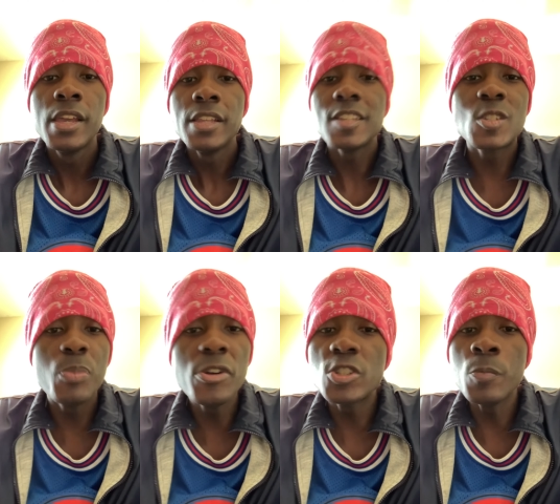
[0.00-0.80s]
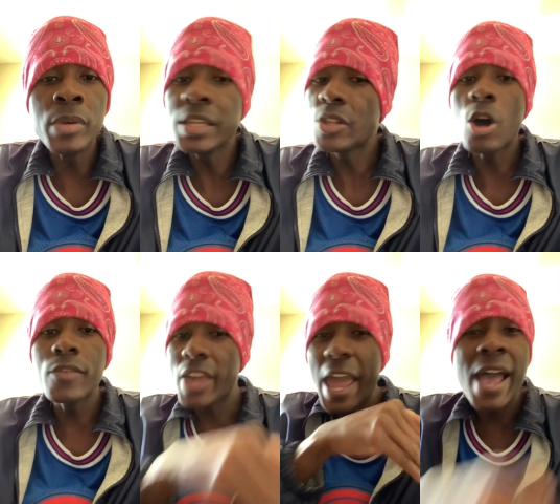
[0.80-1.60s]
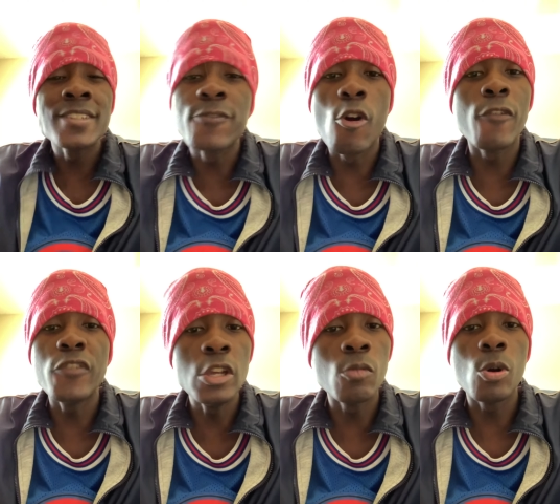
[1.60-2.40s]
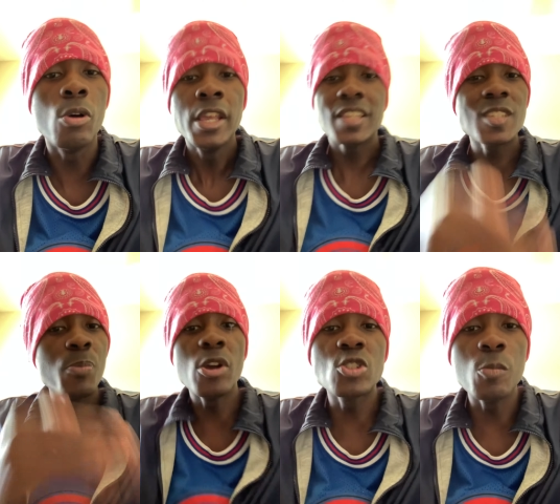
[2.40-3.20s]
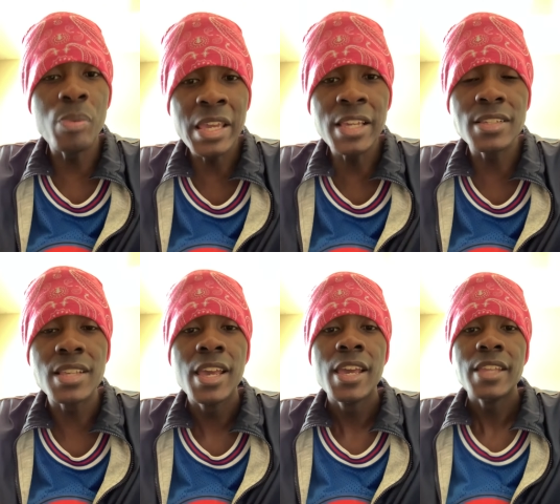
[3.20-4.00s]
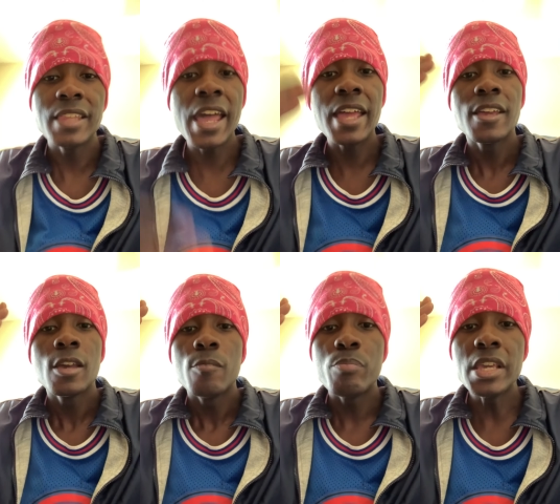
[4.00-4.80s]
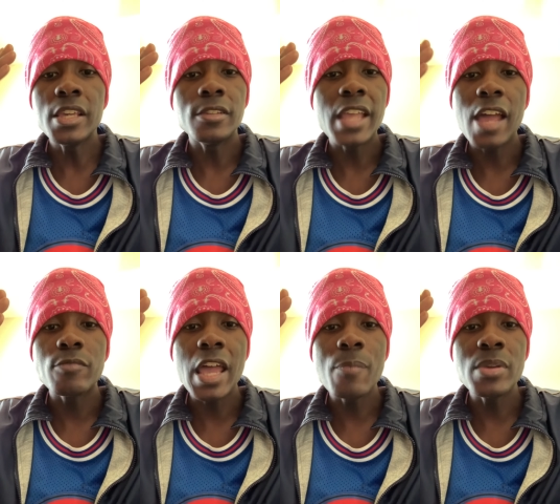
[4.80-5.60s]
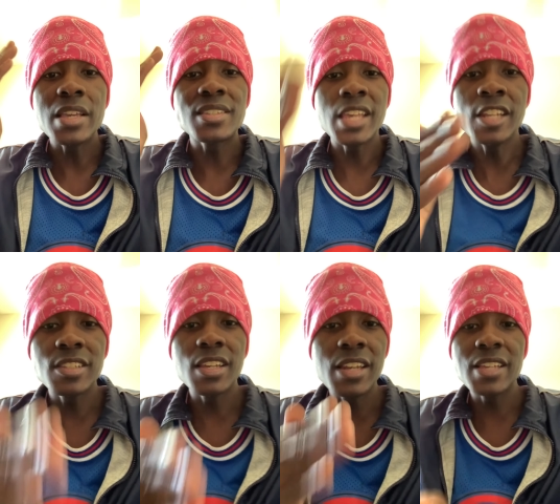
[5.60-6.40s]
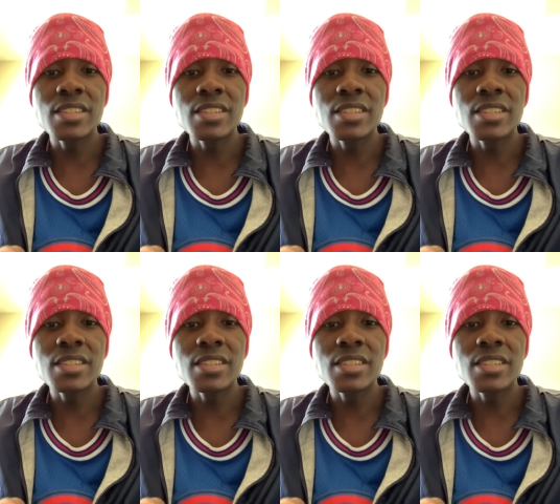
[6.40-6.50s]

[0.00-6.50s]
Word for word: The spiritual being don't even ask for a funeral. The spiritual beings that be that that be ascended to the next